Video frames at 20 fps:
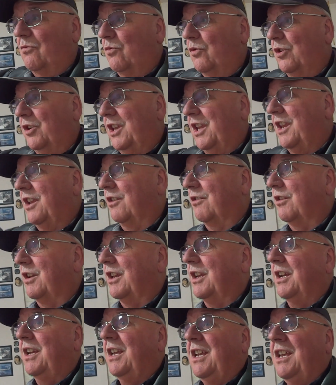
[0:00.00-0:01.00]
working
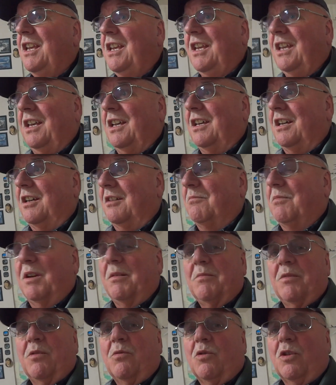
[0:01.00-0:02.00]
area by
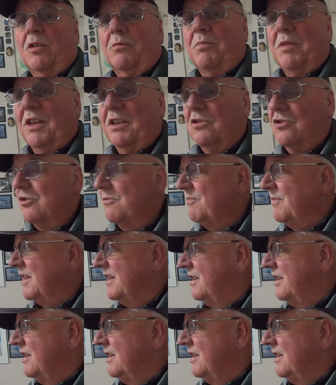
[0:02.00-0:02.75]
my workbench.